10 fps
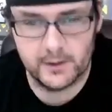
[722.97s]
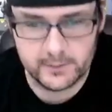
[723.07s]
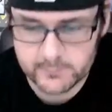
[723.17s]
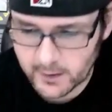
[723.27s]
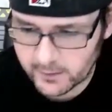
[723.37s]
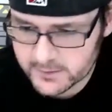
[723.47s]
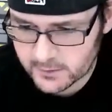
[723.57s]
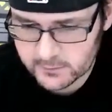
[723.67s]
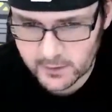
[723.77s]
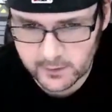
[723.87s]
Kelly's here.
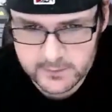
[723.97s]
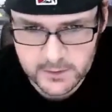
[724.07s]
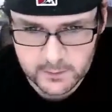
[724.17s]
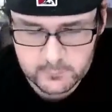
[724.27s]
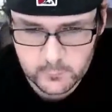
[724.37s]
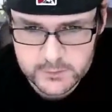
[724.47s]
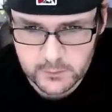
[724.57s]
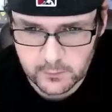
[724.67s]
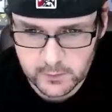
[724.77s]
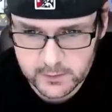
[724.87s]
Kellen's here. What's
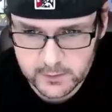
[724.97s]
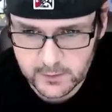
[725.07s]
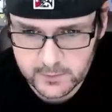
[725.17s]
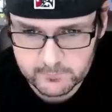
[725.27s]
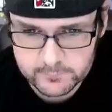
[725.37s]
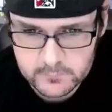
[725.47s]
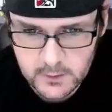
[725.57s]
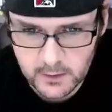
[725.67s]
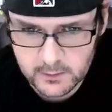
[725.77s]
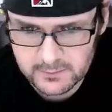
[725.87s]
going on, Kelly?
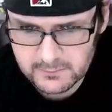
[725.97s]
Kellen?